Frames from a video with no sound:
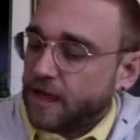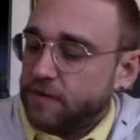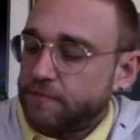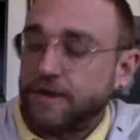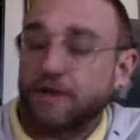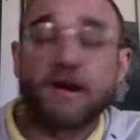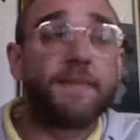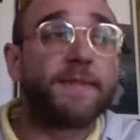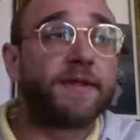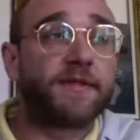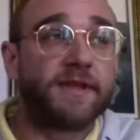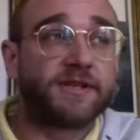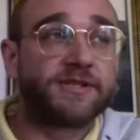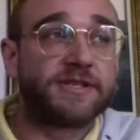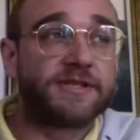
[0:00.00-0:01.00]
my grandmother
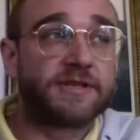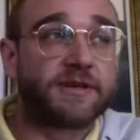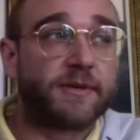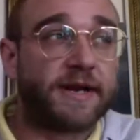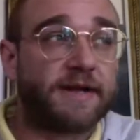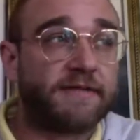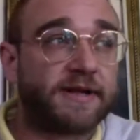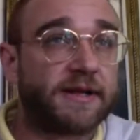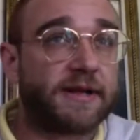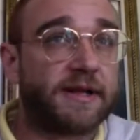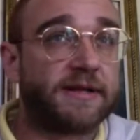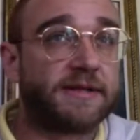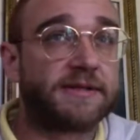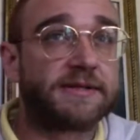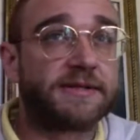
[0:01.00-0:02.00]
thinks she's the Queen of
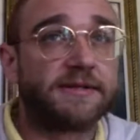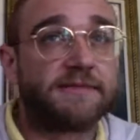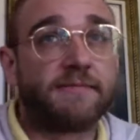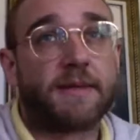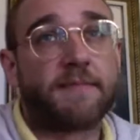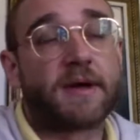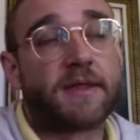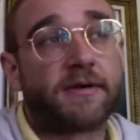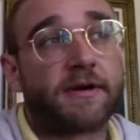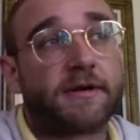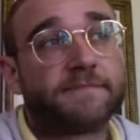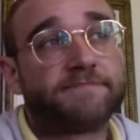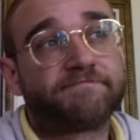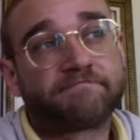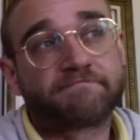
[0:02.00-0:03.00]
England. My
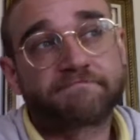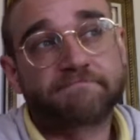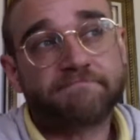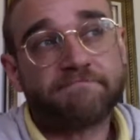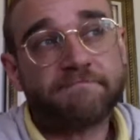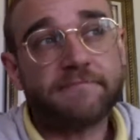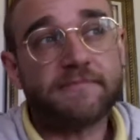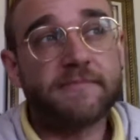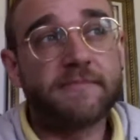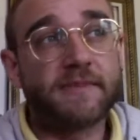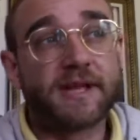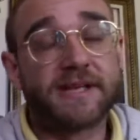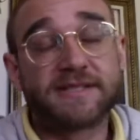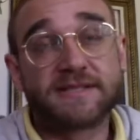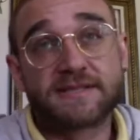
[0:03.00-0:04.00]
mother
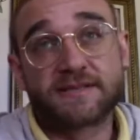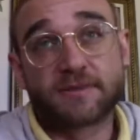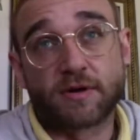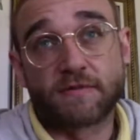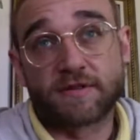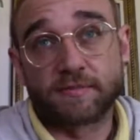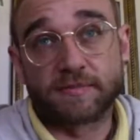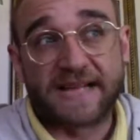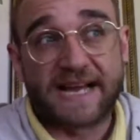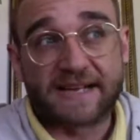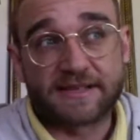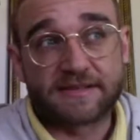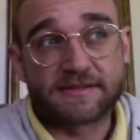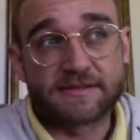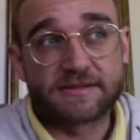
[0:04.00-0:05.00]
is sort of the
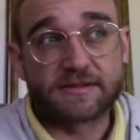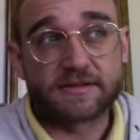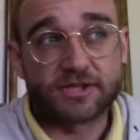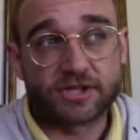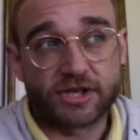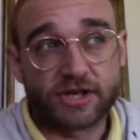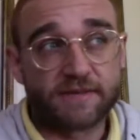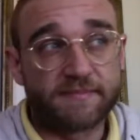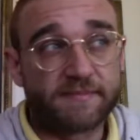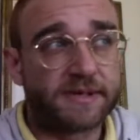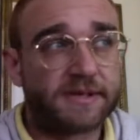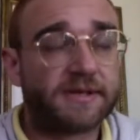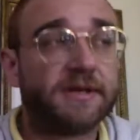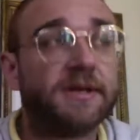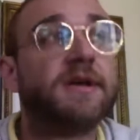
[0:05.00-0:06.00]
blackest sheep
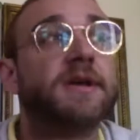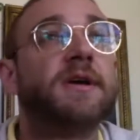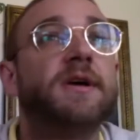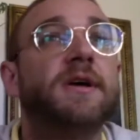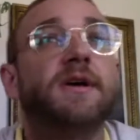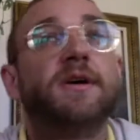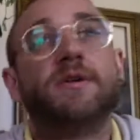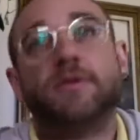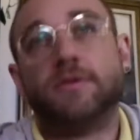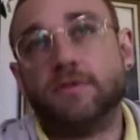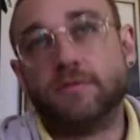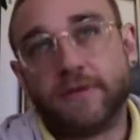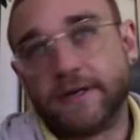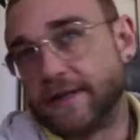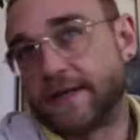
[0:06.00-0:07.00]

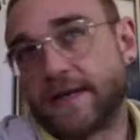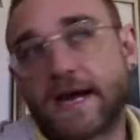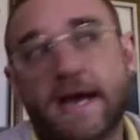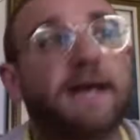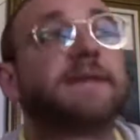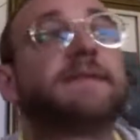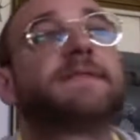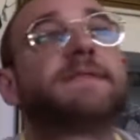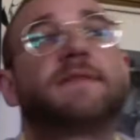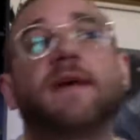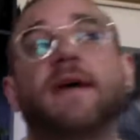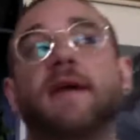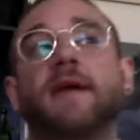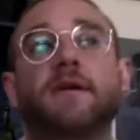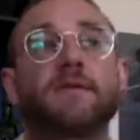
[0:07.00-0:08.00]
who really has
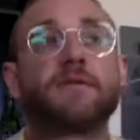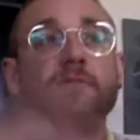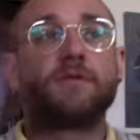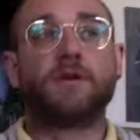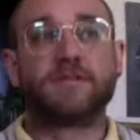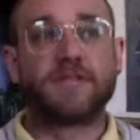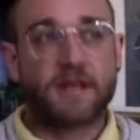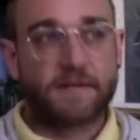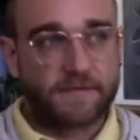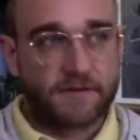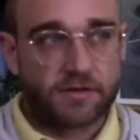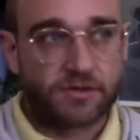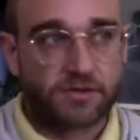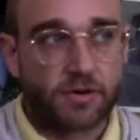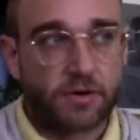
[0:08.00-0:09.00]
like no
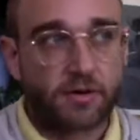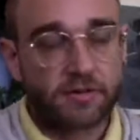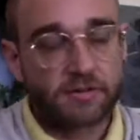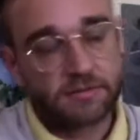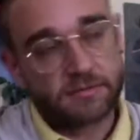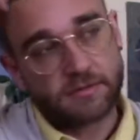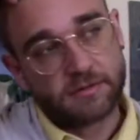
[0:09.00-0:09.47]
self-control